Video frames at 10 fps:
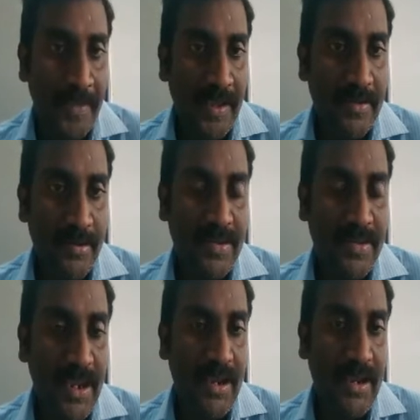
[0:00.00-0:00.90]
So the
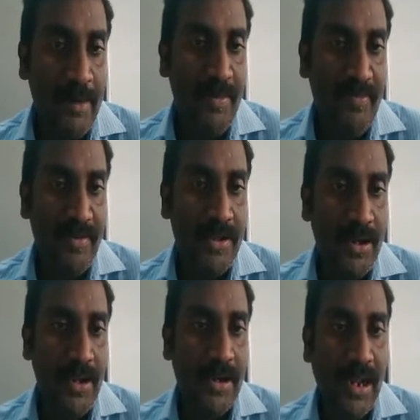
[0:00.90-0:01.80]
steel can be
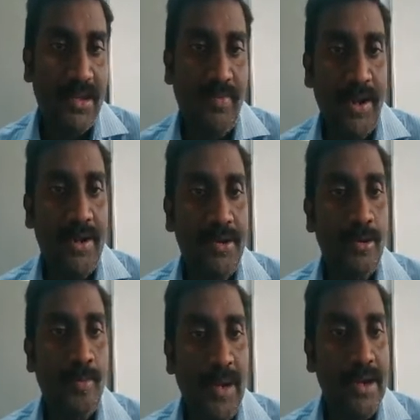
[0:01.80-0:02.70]
furtherly classified
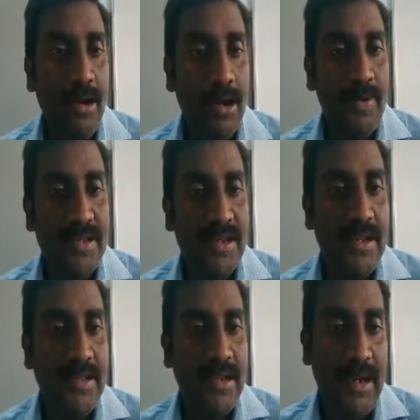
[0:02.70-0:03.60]
into plain carbon
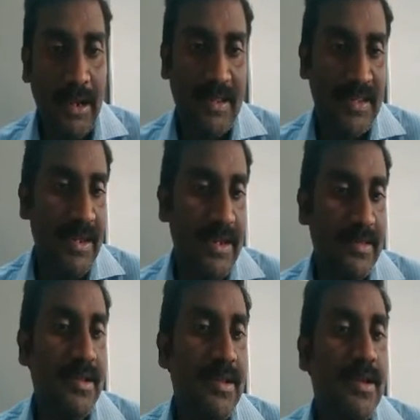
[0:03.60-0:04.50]
steels and alloy
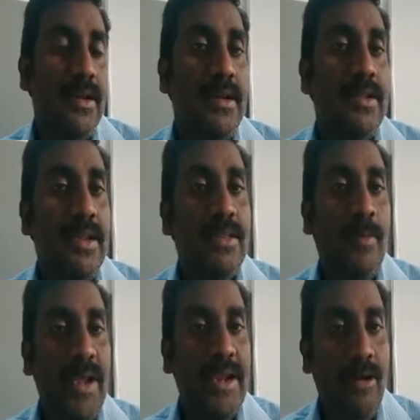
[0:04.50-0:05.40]
steels. Then the
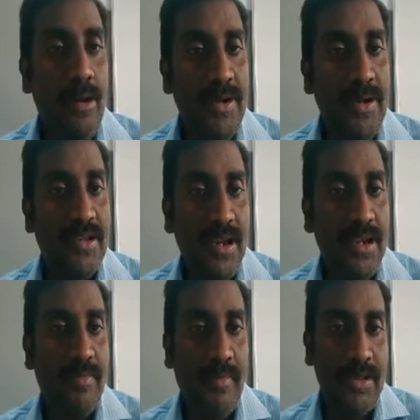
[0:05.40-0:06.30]
plain carbon steel
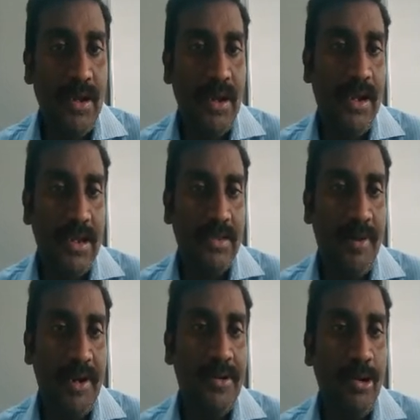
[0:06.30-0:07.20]
is furtherly
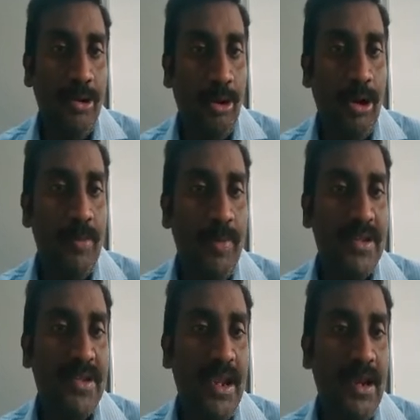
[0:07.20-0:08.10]
classified into low
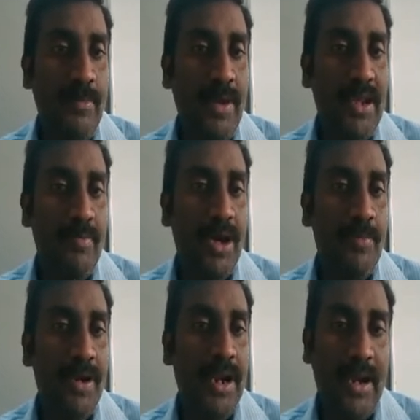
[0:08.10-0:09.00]
carbon steel, medium
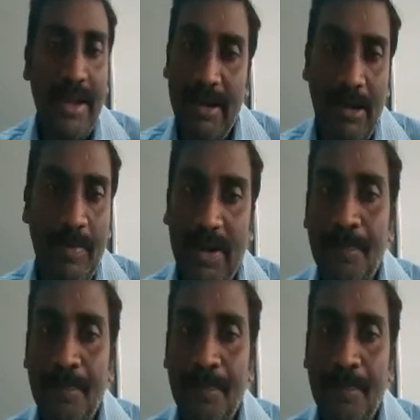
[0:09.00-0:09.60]
carbon, and high carbon.